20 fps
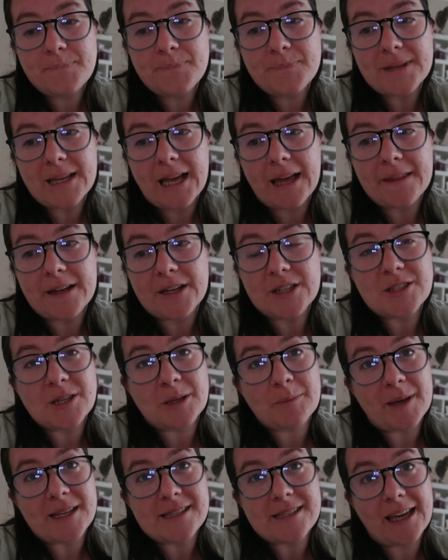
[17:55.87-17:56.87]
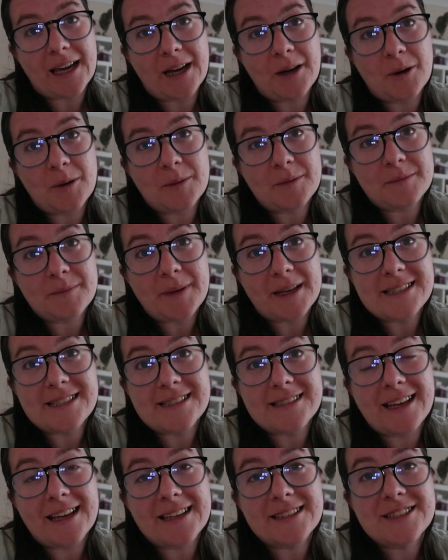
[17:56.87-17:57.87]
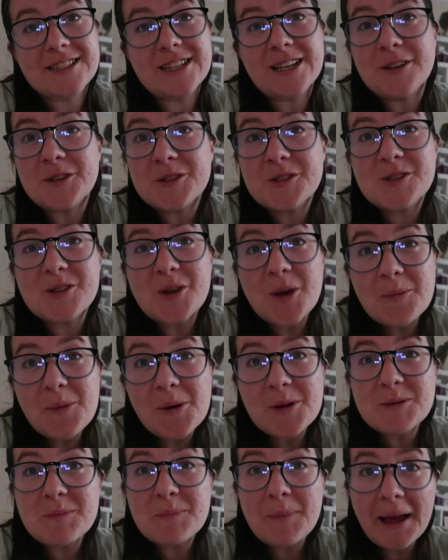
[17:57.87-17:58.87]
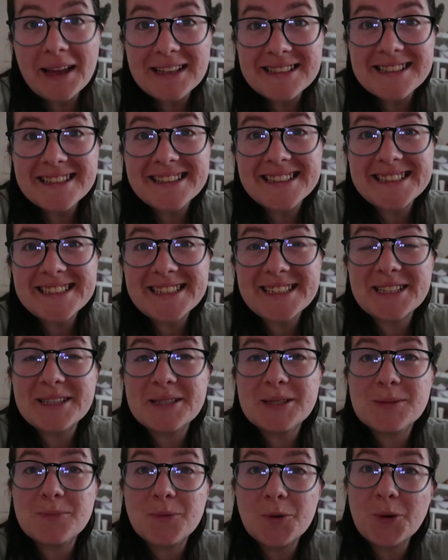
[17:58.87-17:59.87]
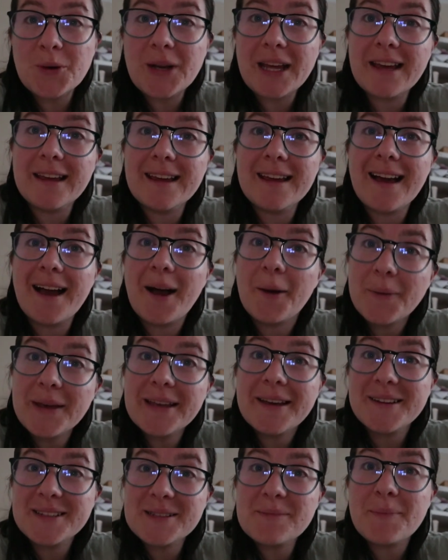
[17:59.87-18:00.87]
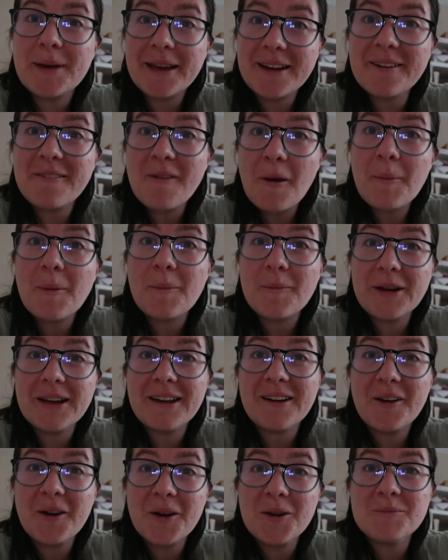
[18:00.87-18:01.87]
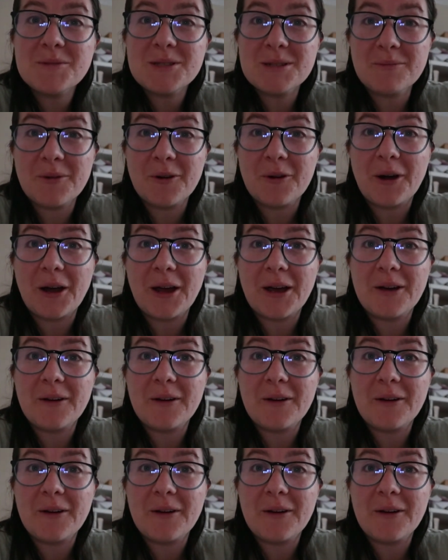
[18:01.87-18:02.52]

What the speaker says: then I took Bessie out, and Bessie said, she looks so much better than she did this morning. Are we going to pick her up and bring her home tomorrow?